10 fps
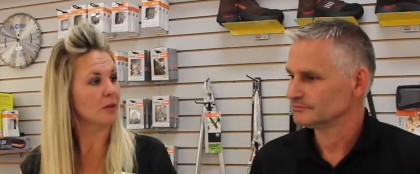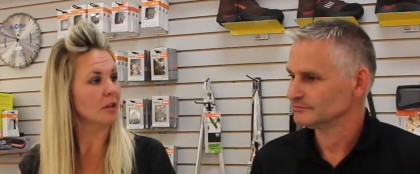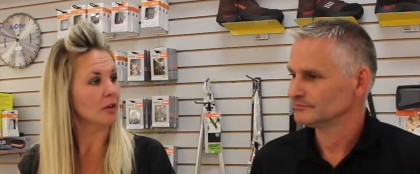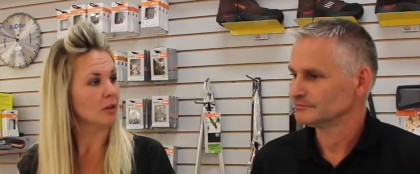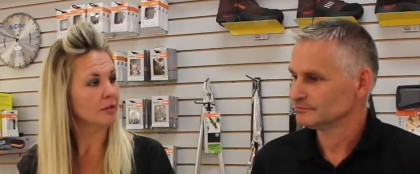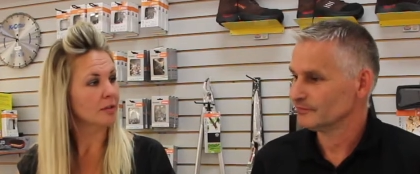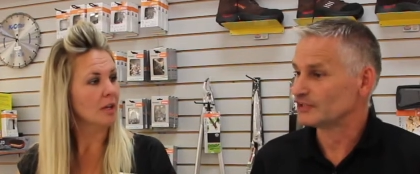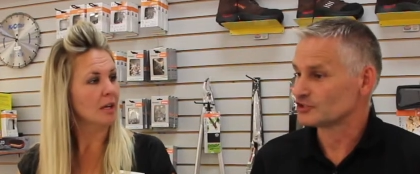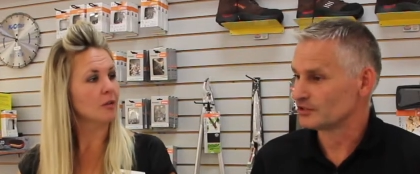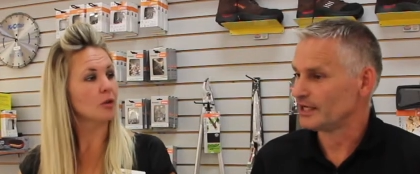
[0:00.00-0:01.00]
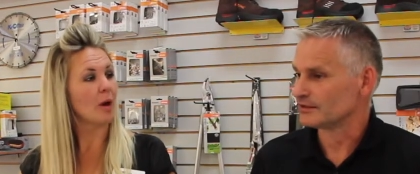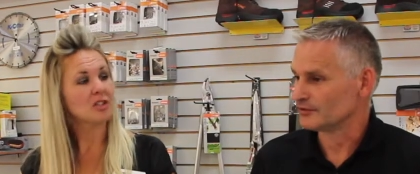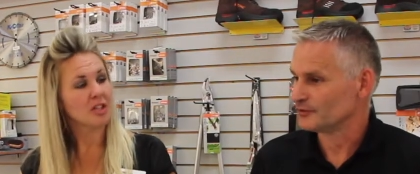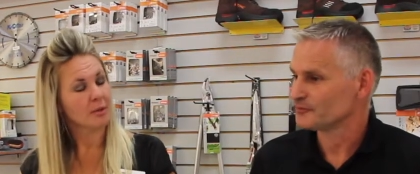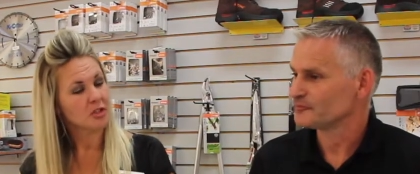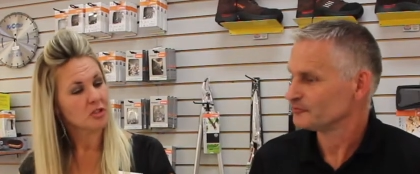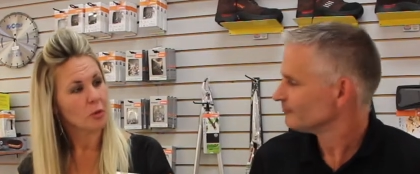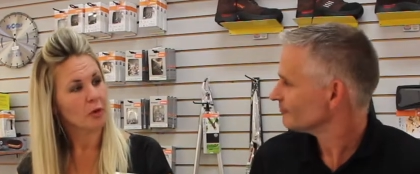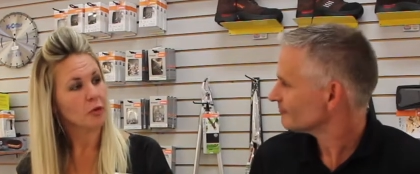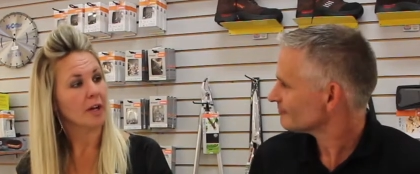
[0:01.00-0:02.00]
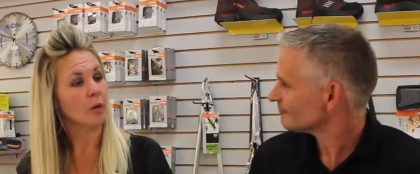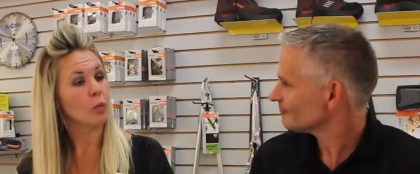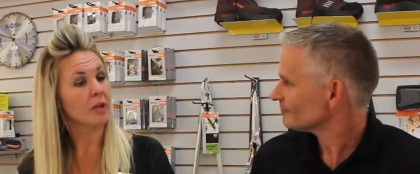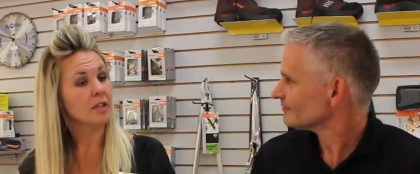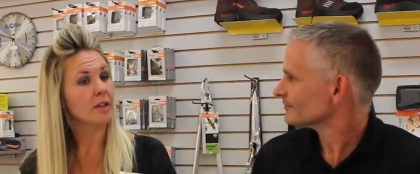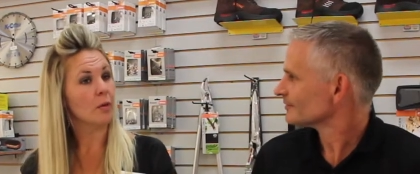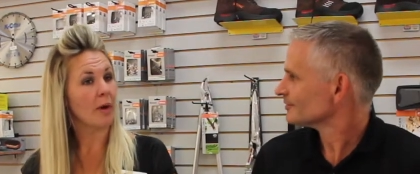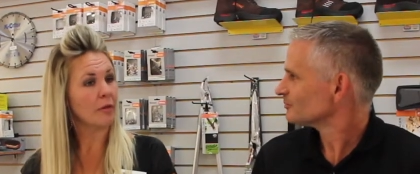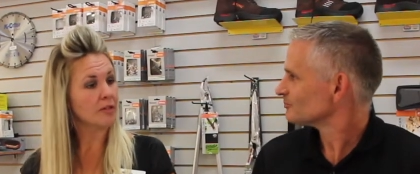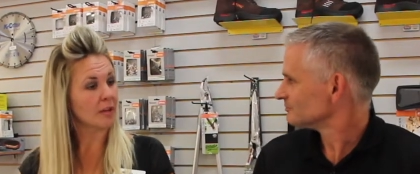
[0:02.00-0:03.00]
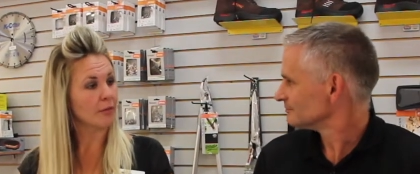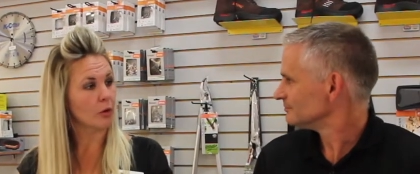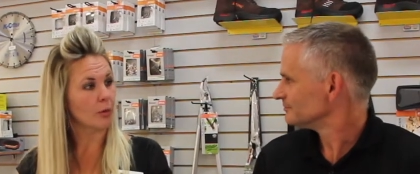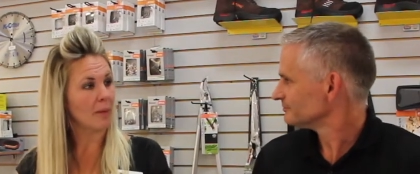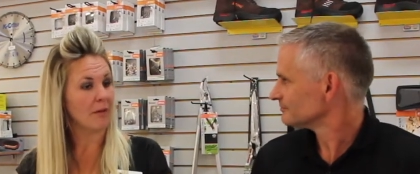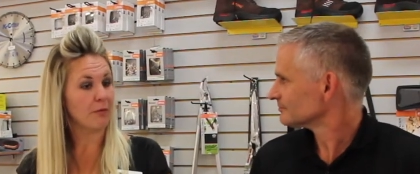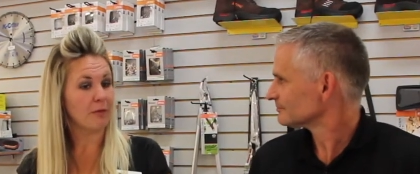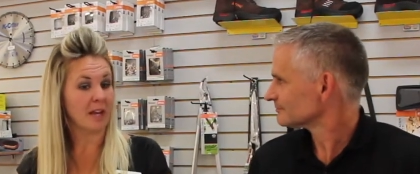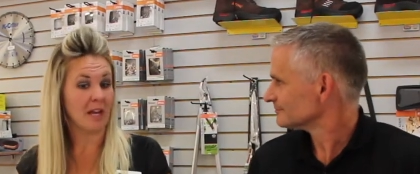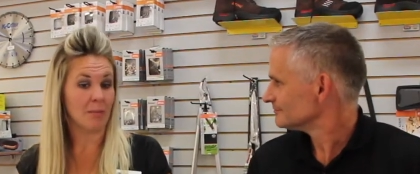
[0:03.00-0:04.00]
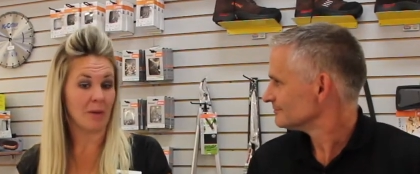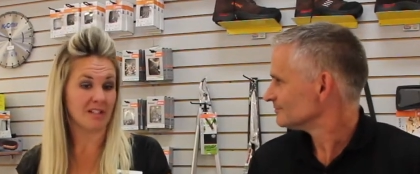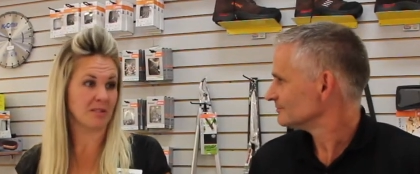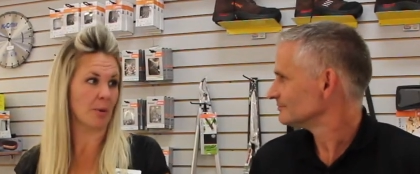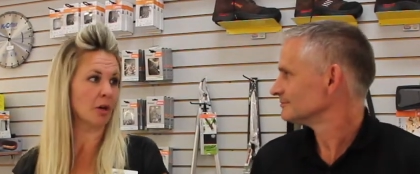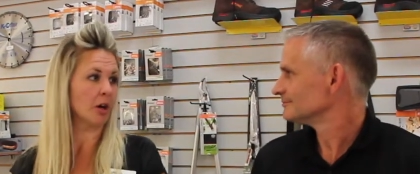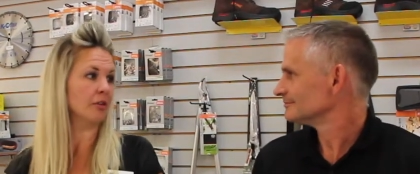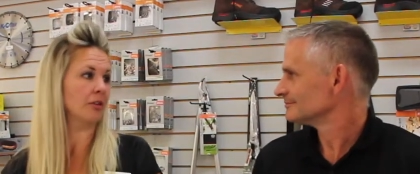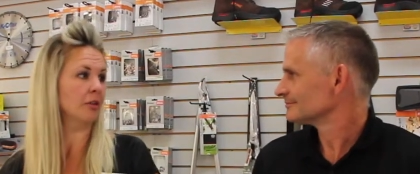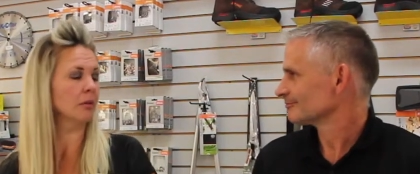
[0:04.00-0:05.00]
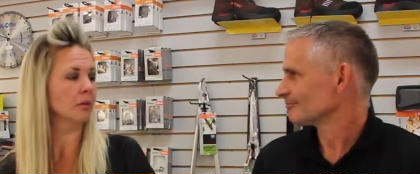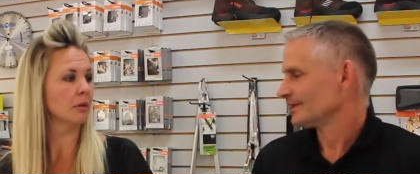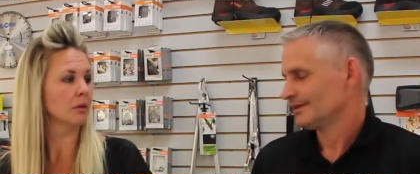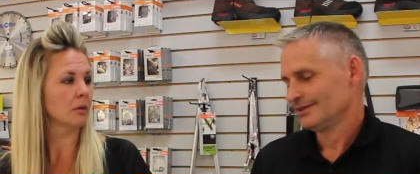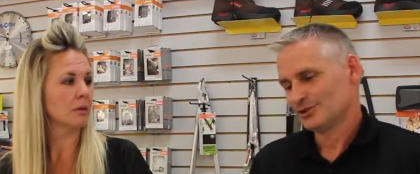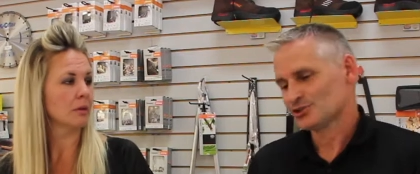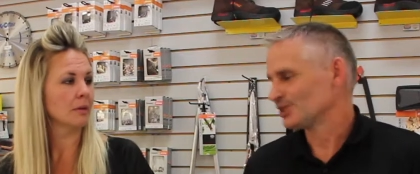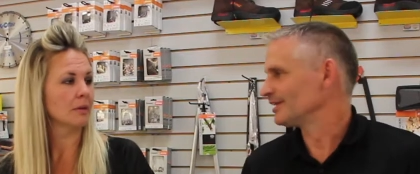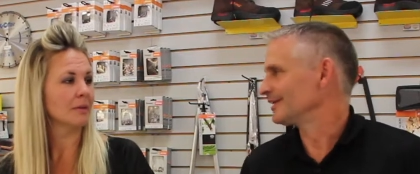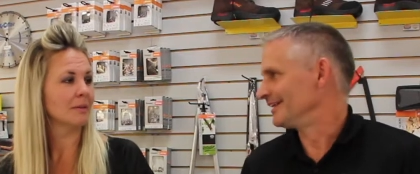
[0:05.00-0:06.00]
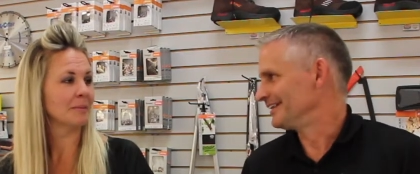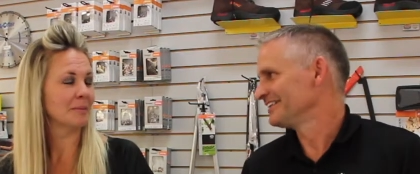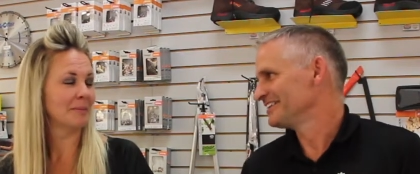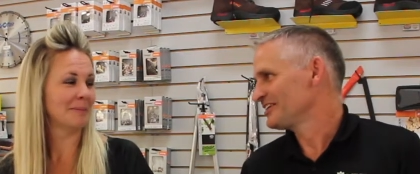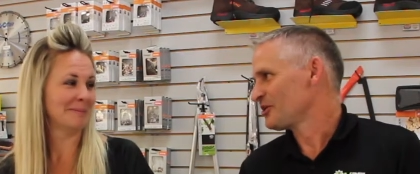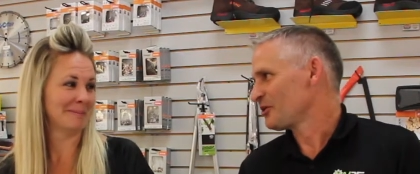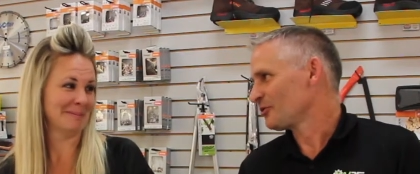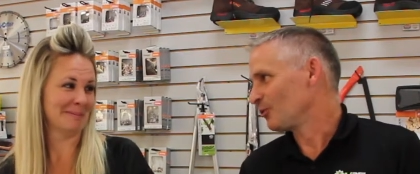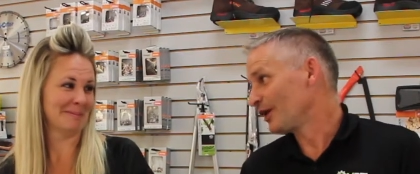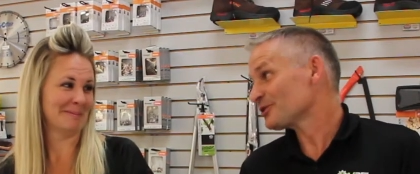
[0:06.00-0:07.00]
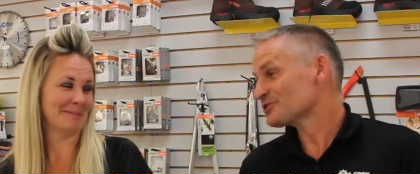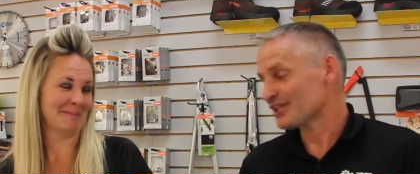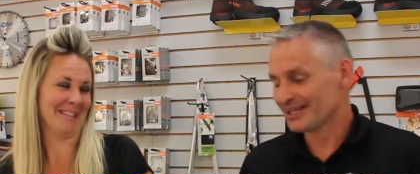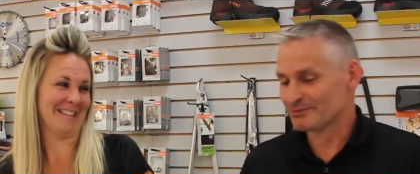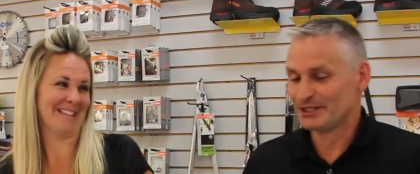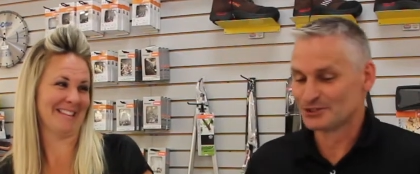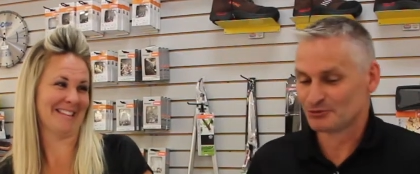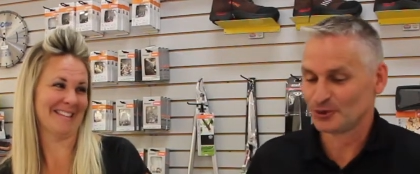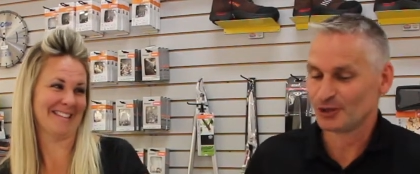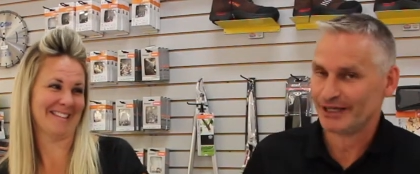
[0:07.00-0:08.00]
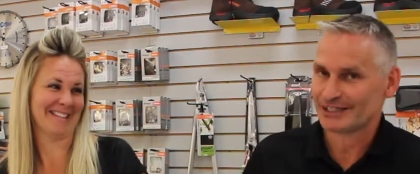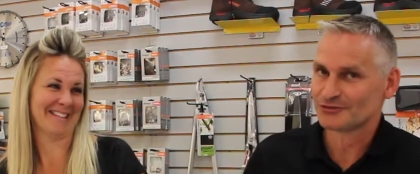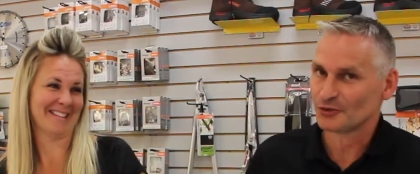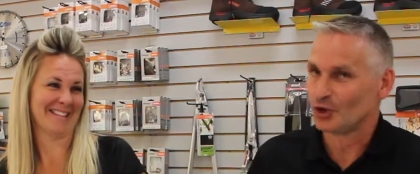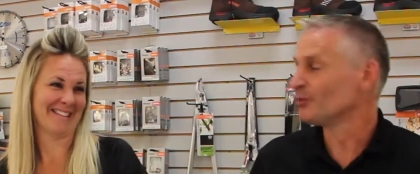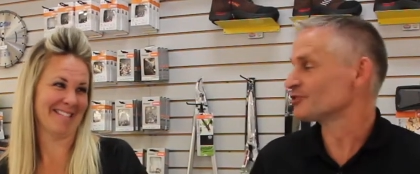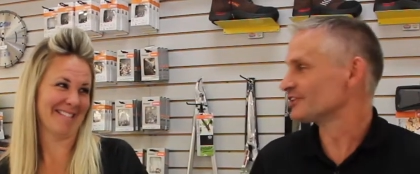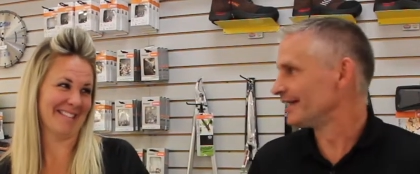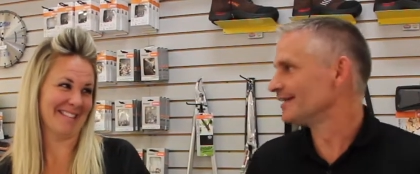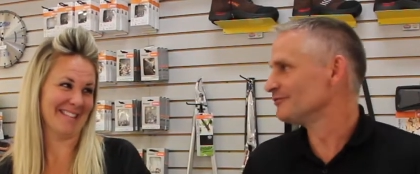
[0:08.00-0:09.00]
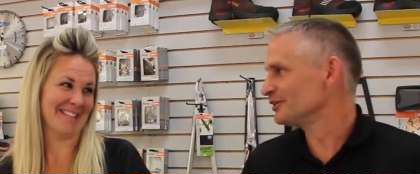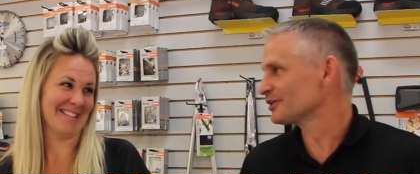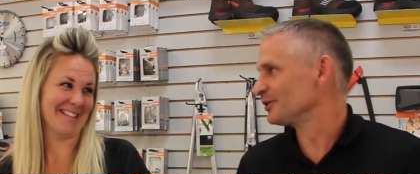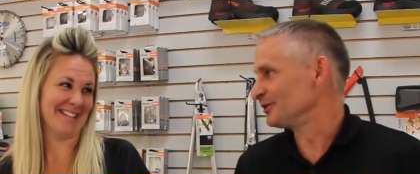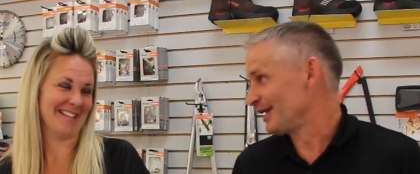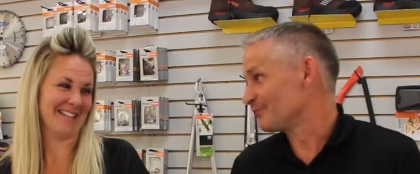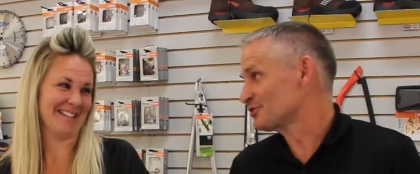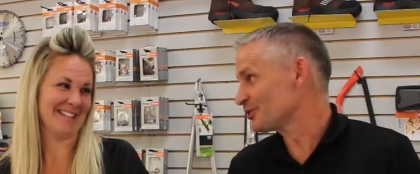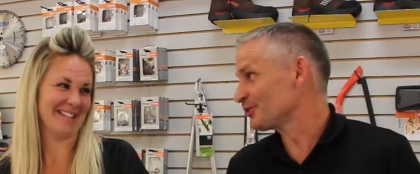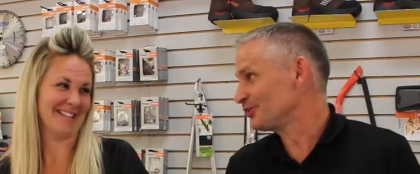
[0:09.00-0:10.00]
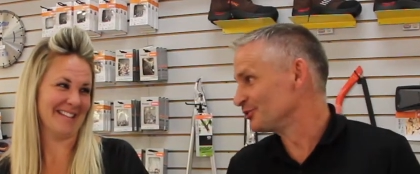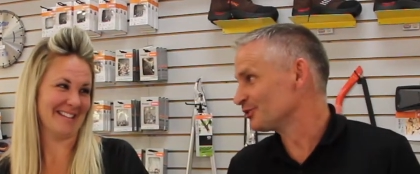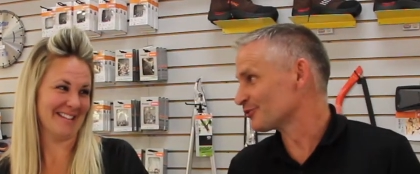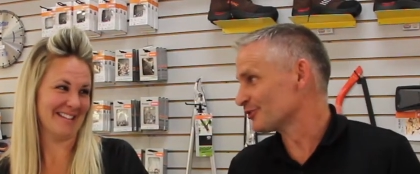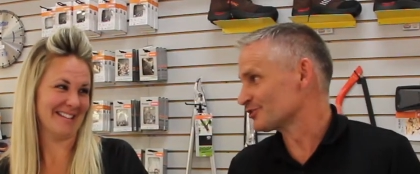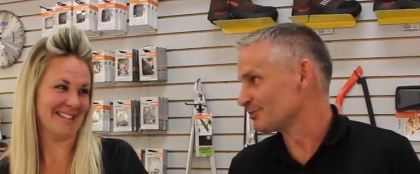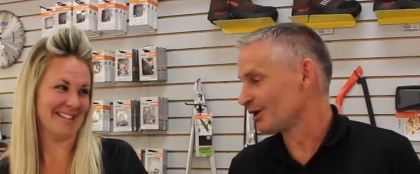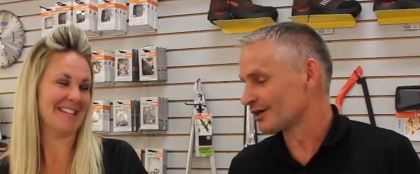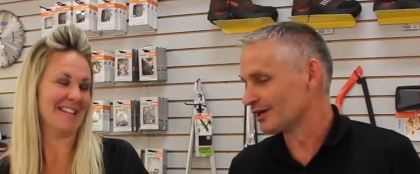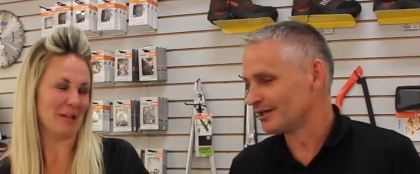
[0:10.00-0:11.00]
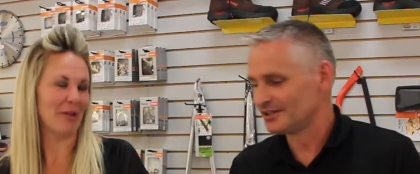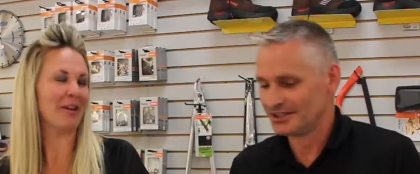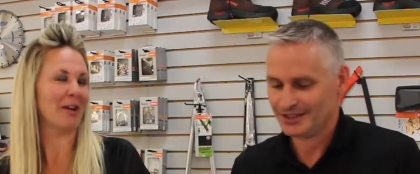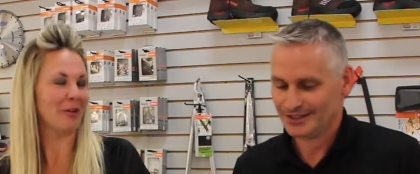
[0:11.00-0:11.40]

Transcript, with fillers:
Speaker 1: vehicles. That's and correct. And so actually I was just wondering, would the WeatherTech floor mat fit in my smart car too?
Speaker 2: Shalena. WeatherTech makes floor mats for almost any vehicle, and I'm sure they do it for the smart car. Okay,